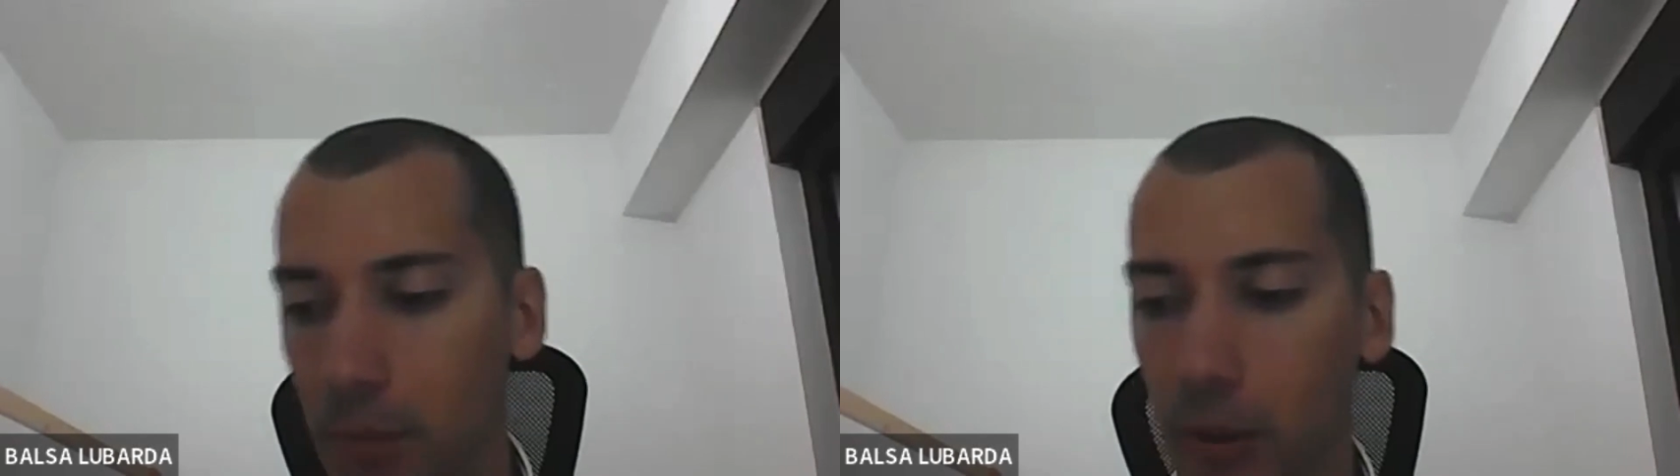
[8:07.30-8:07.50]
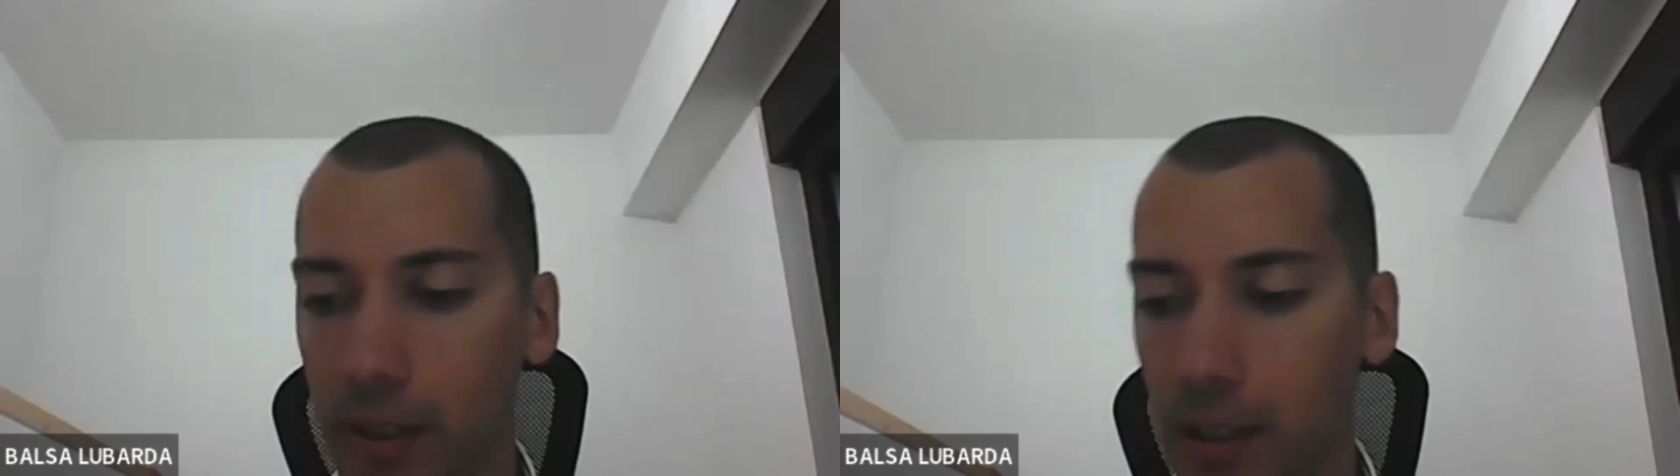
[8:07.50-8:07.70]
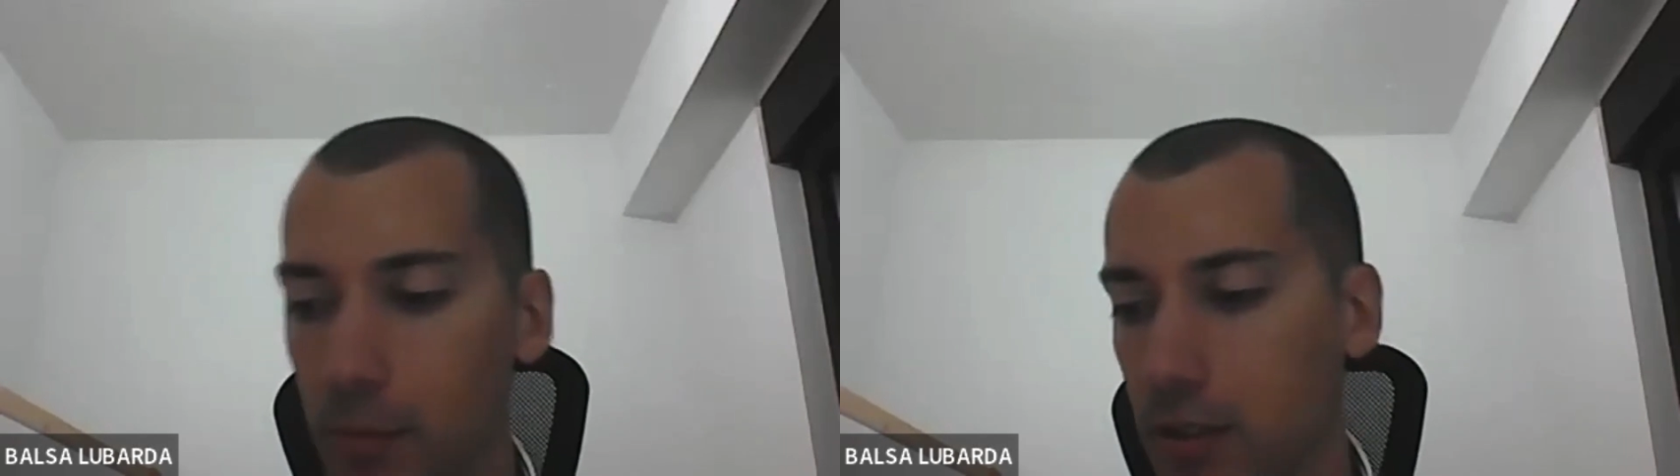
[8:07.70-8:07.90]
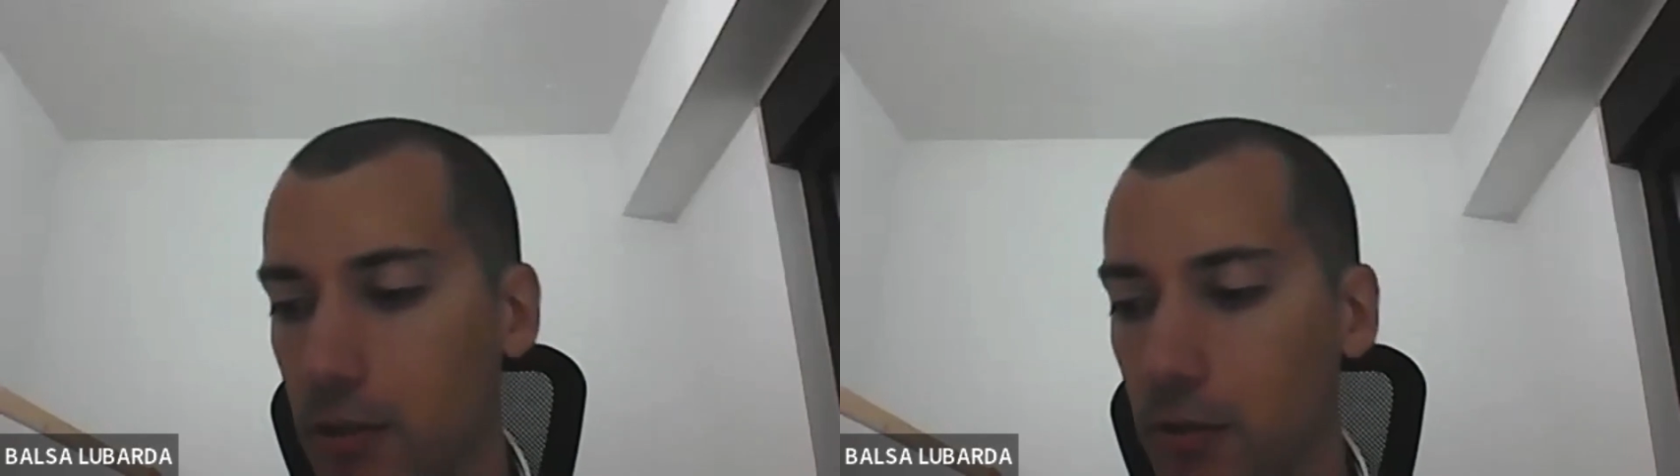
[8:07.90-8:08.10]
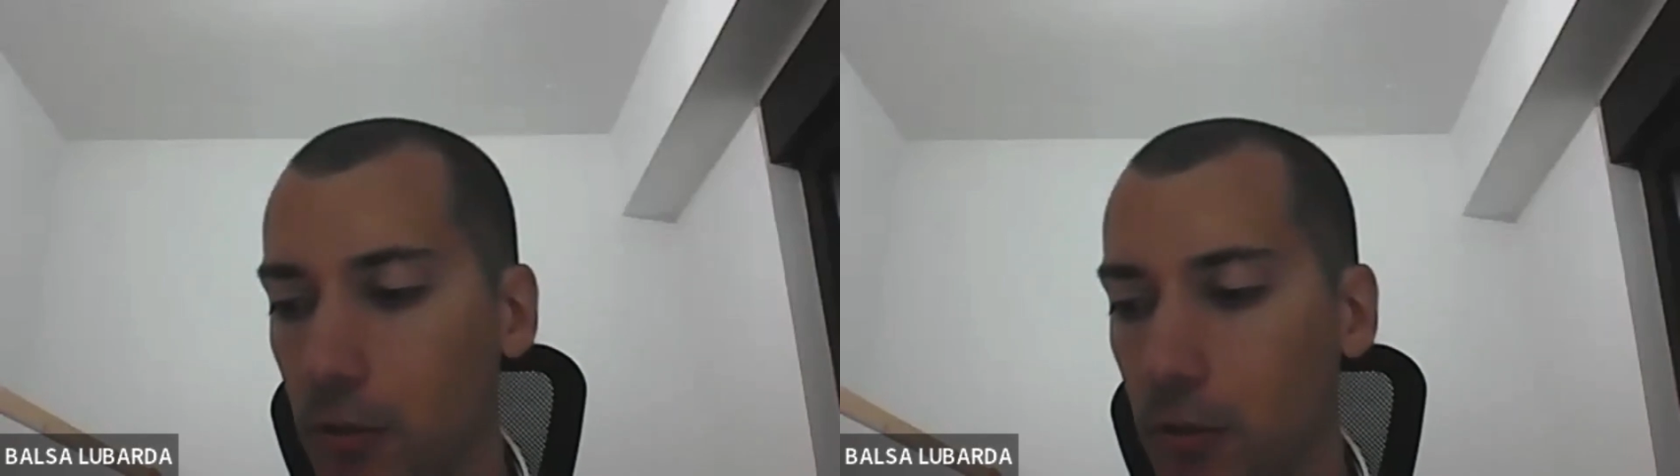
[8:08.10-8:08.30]
Point number
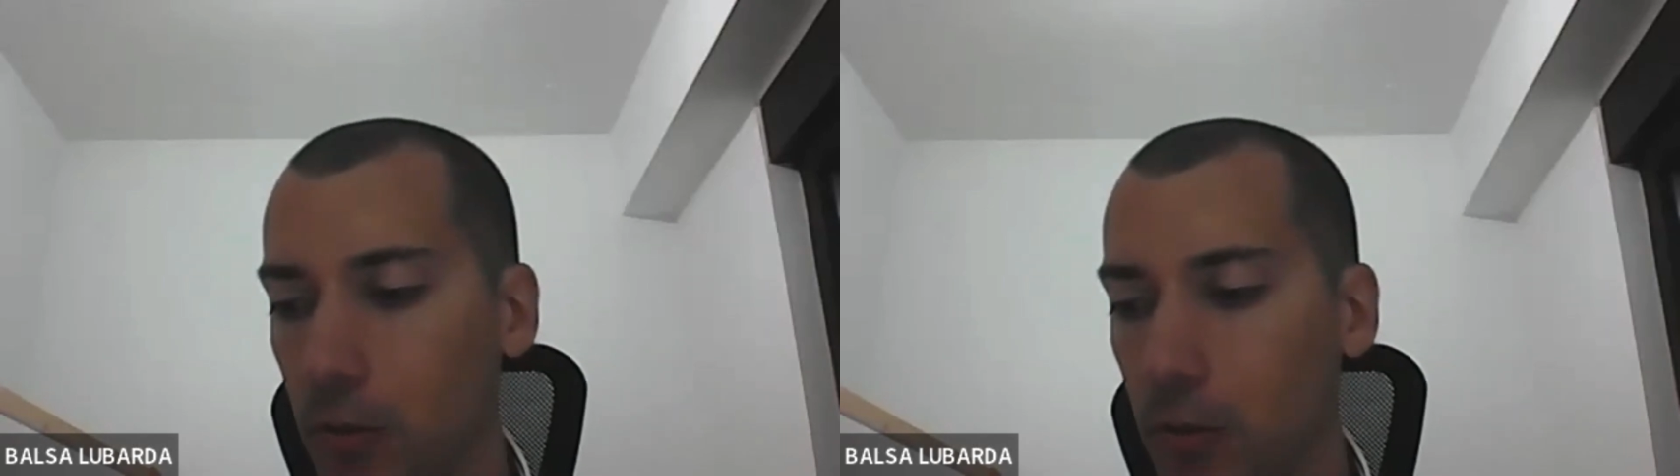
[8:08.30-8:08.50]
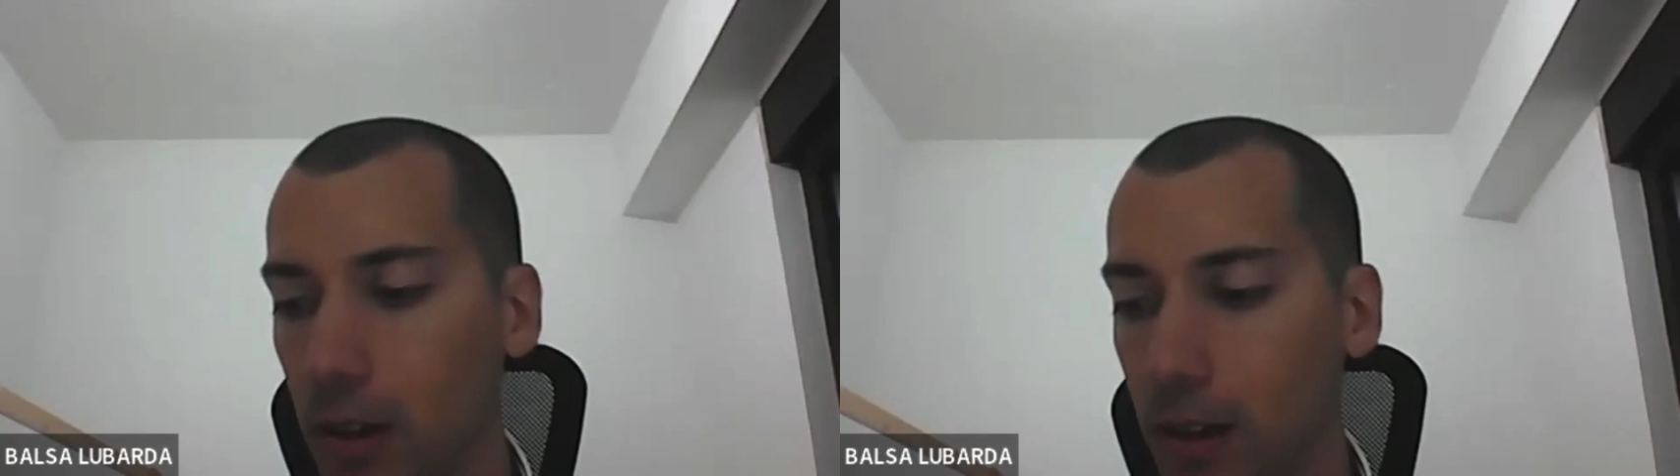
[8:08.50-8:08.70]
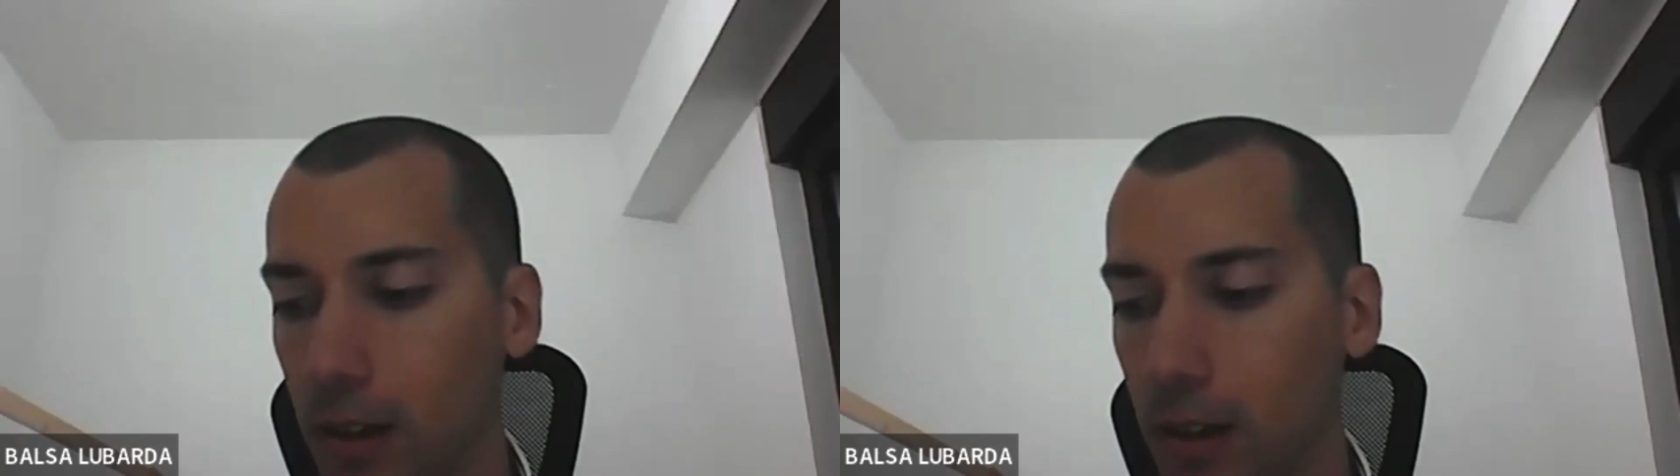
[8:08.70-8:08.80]
two,